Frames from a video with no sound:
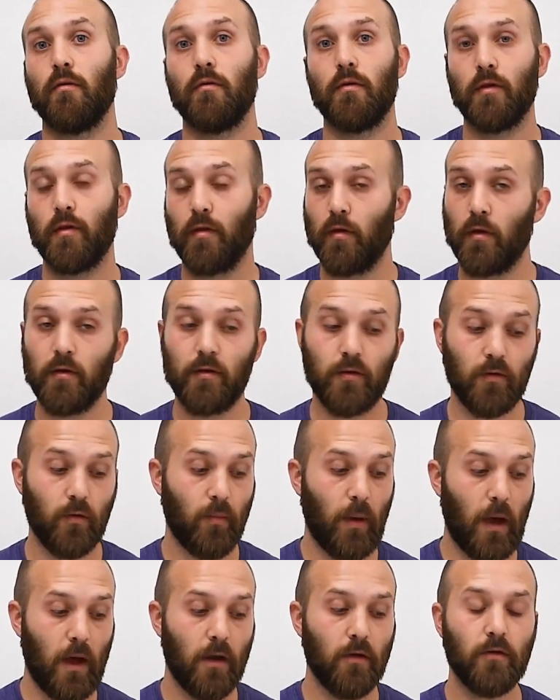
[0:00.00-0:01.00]
And as long as your
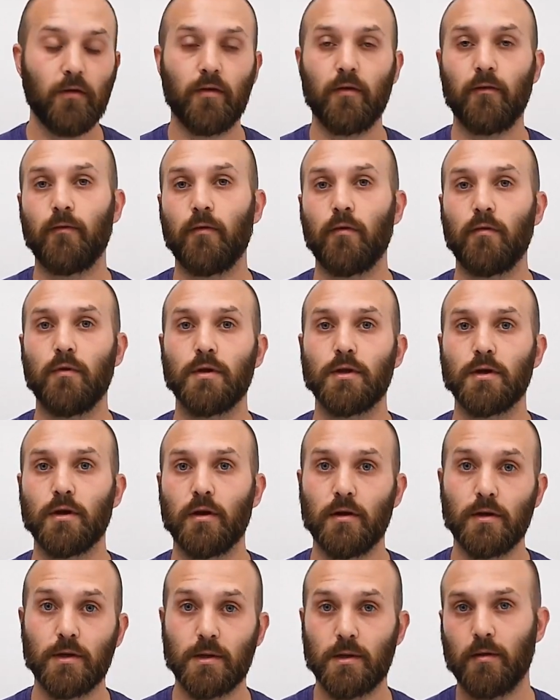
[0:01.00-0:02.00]
batteries are fully
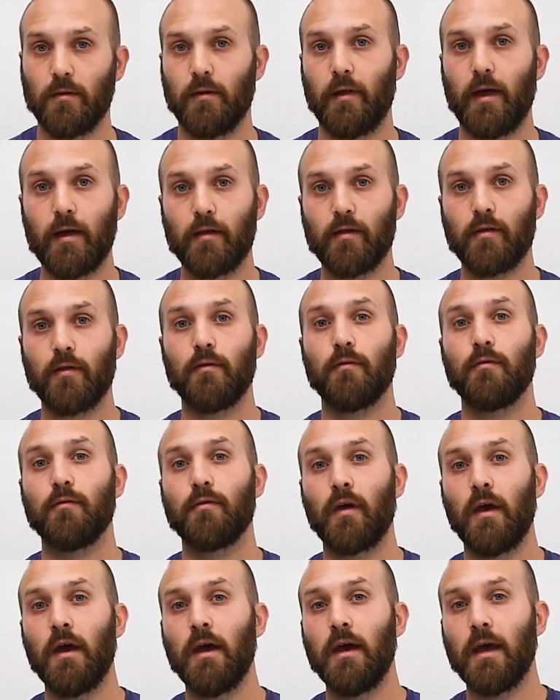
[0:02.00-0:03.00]
charged to last
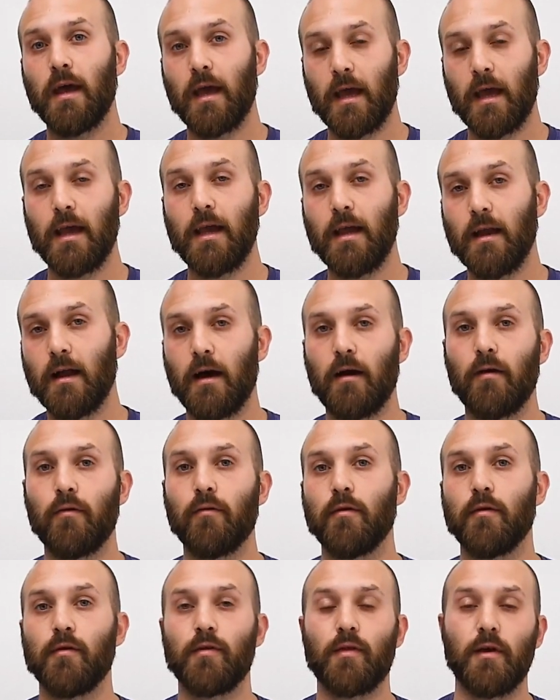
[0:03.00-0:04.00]
those 8
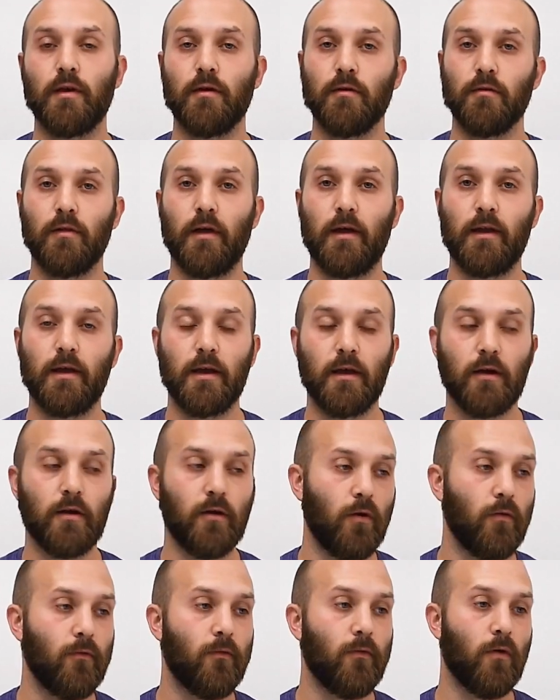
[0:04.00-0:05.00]
hours that you're letting it
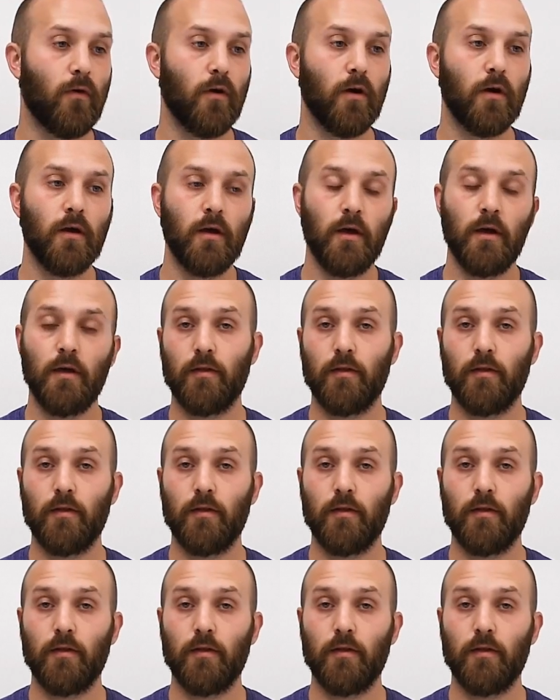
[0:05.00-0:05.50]
go for,